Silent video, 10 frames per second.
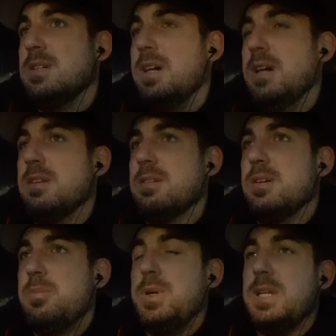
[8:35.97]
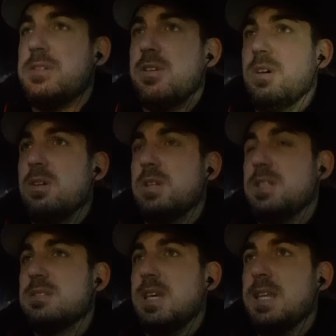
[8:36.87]
And uh, Patreon
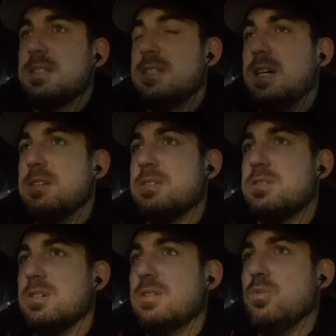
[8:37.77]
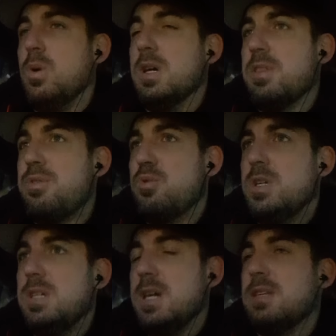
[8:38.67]
is
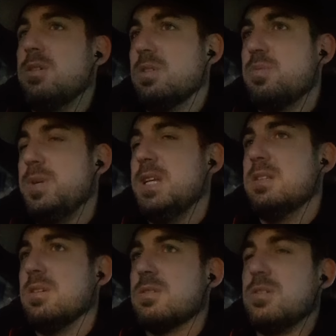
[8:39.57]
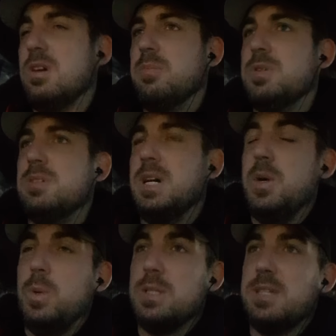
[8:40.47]
alexandersson13 at hotmail.com. I
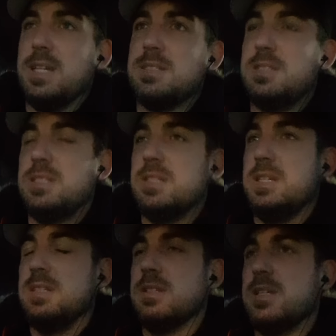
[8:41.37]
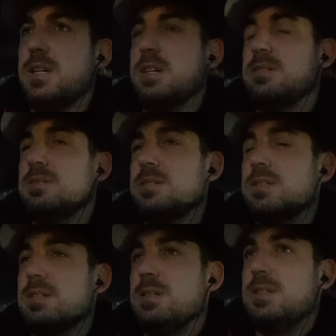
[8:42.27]
will text it in the
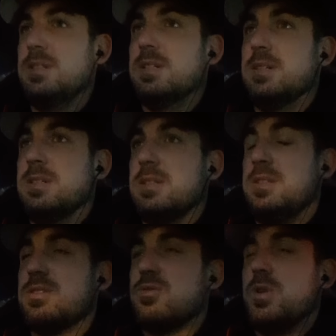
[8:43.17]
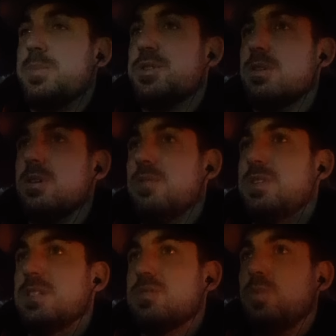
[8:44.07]
description of
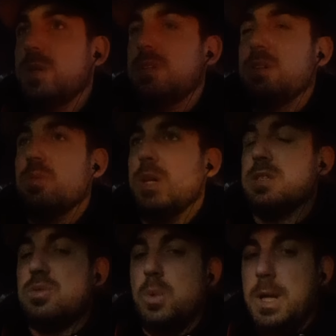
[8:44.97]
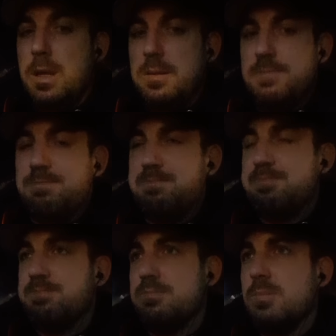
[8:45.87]
this video as well.
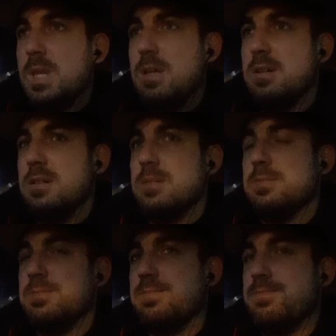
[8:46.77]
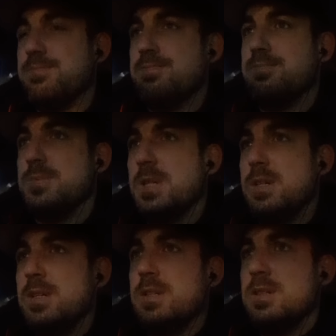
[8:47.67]

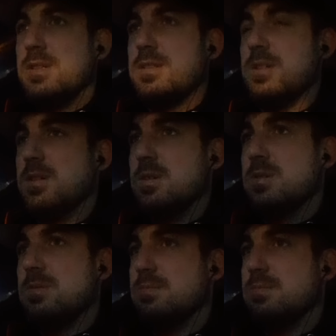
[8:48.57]
Um, so,